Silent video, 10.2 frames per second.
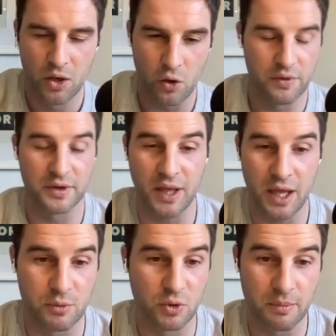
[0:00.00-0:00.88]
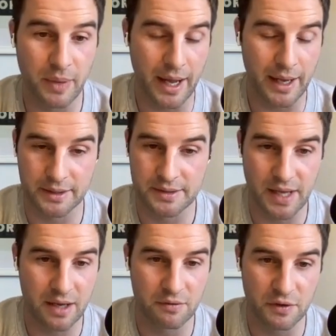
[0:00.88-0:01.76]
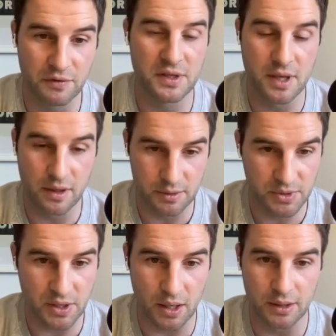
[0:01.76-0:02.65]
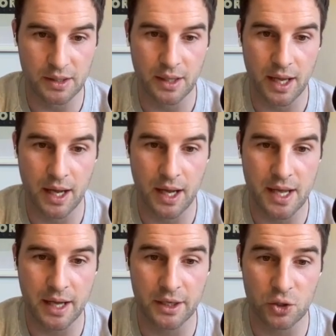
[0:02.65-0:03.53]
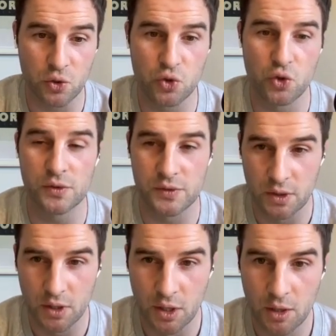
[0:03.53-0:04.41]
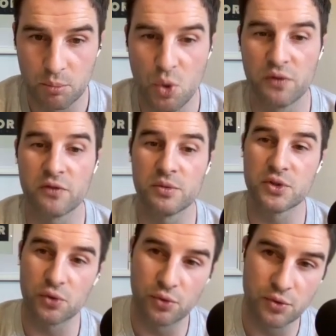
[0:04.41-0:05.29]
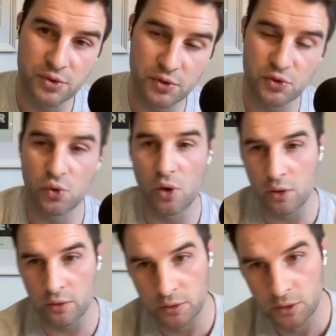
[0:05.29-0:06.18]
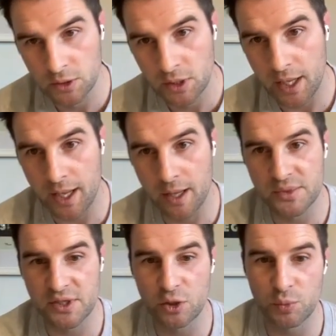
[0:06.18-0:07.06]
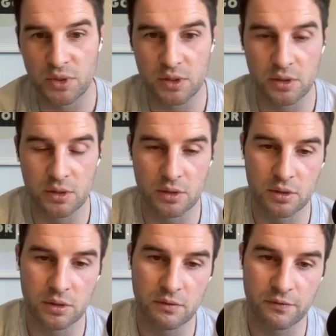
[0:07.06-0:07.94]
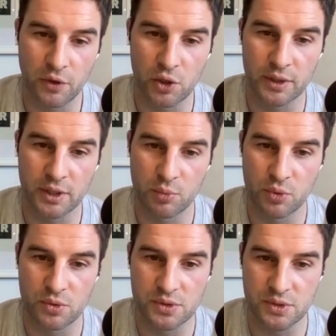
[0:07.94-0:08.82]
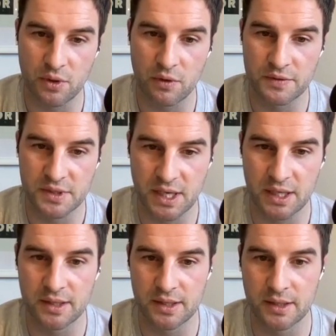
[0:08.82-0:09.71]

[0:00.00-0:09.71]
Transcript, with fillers: of their game going back 10, 15 years, bizarrely. Uh, Yannick Youyoutte moving from Toulouse to Toulon um, so you'll be following in the boots of Sele